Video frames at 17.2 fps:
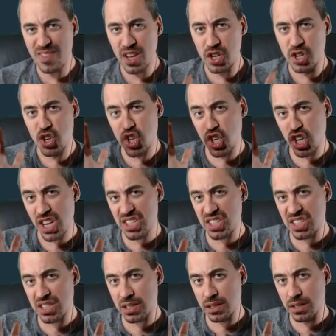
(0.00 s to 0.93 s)

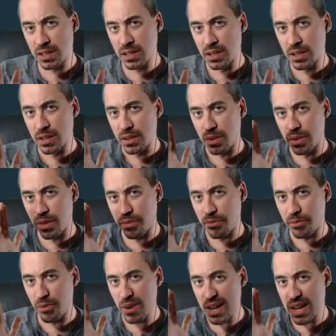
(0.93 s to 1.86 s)
just the
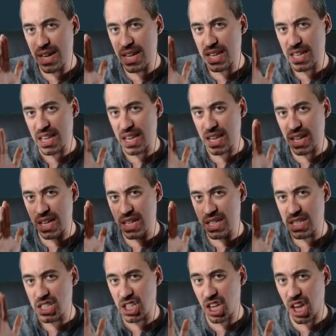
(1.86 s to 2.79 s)
free kick
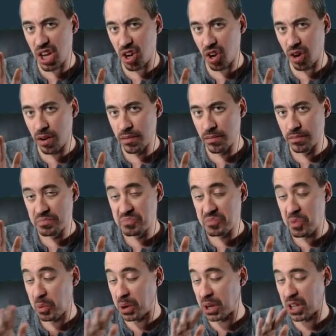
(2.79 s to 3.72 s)
taker.
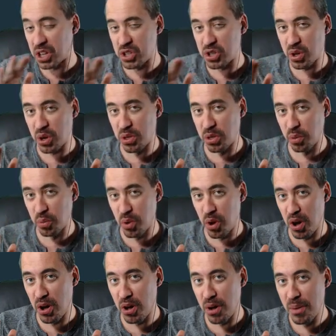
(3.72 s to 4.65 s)
We're not going to show you the
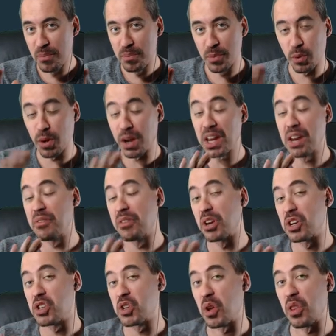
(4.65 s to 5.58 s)
wall. We're not even going to
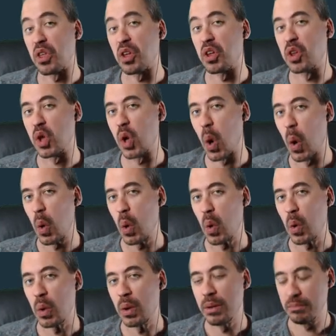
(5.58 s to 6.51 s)
show you the
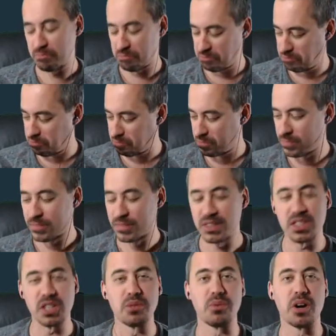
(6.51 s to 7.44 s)
goal.
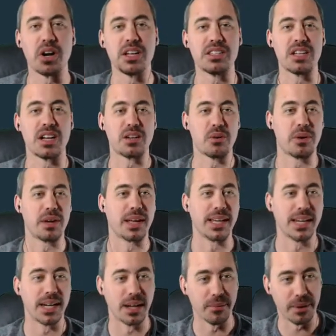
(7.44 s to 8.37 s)
Don't worry, it's not going
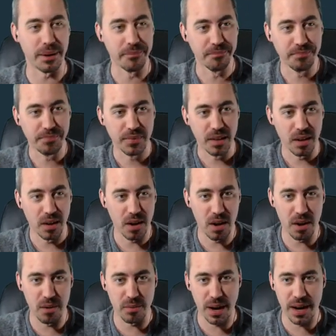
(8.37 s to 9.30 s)
in anyway.
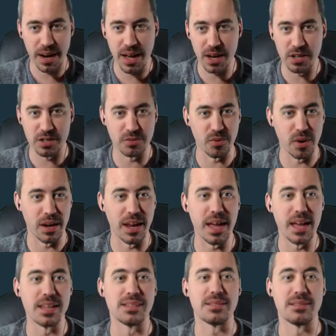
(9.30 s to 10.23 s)
All right, headers one
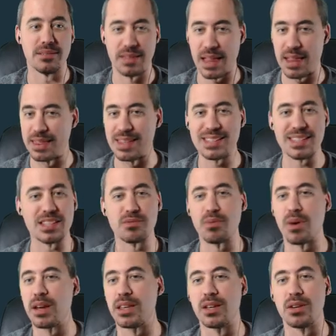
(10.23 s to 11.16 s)
is that this is
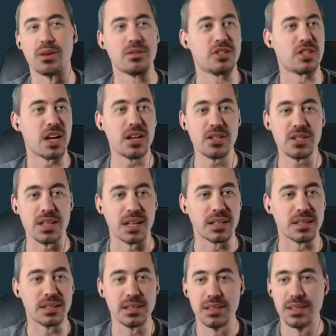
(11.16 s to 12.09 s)
why you don't change
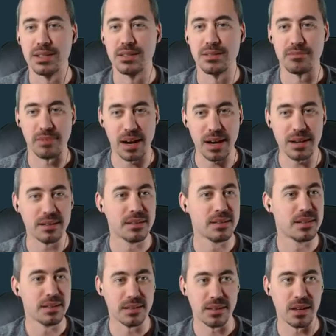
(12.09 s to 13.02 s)
things, right?
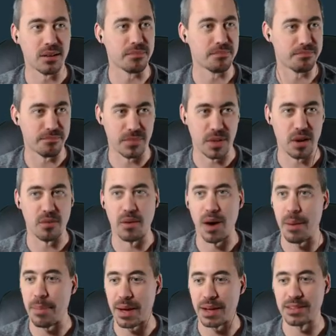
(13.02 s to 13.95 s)
They're they're
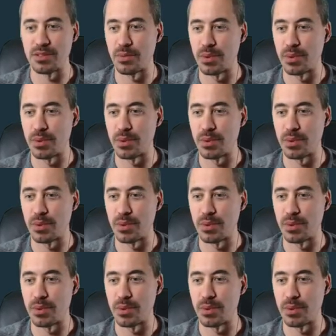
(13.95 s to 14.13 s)
right back to